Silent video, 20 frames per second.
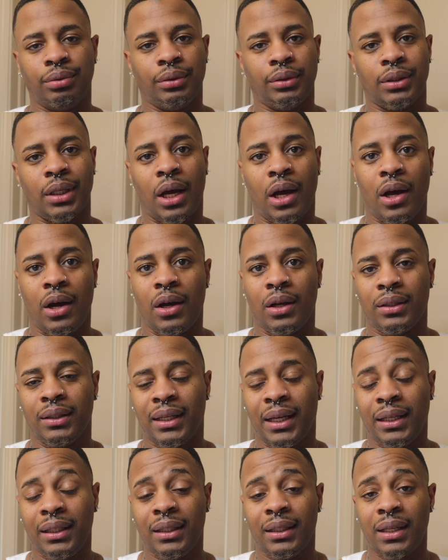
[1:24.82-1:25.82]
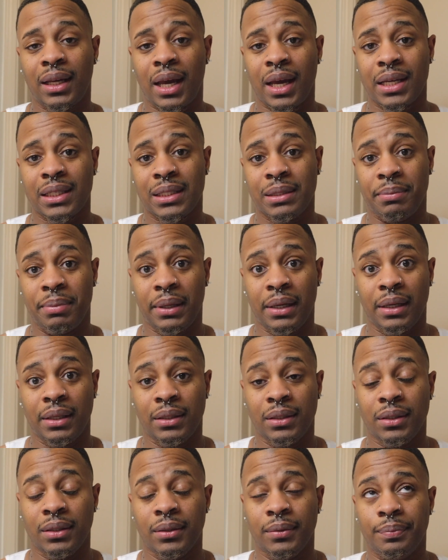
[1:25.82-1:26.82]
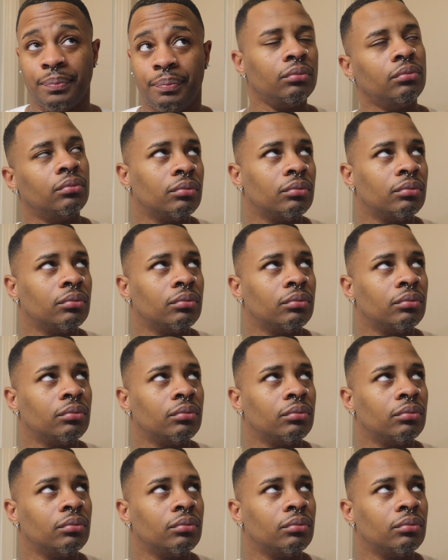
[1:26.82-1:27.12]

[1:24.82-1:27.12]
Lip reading: Y'all, lately has been